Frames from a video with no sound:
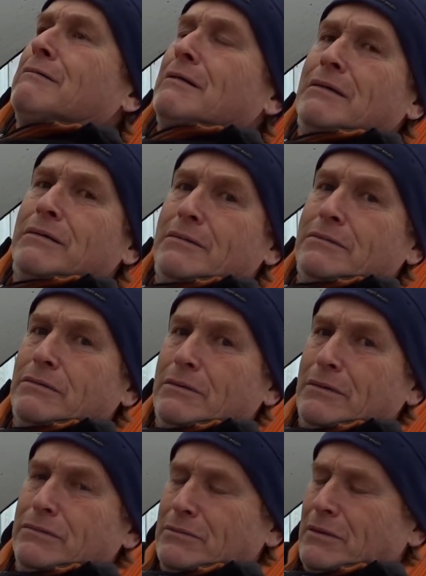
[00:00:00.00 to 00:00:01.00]

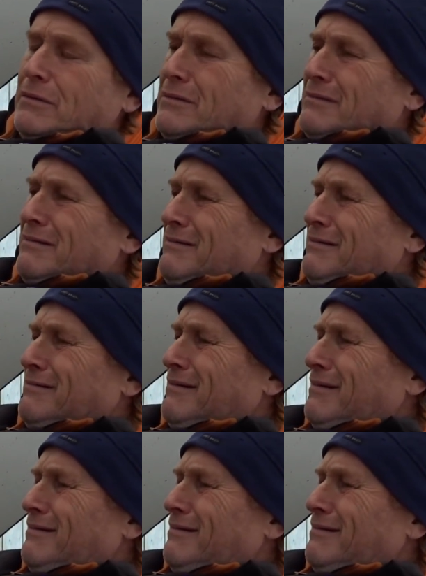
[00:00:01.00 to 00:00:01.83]
[no speech]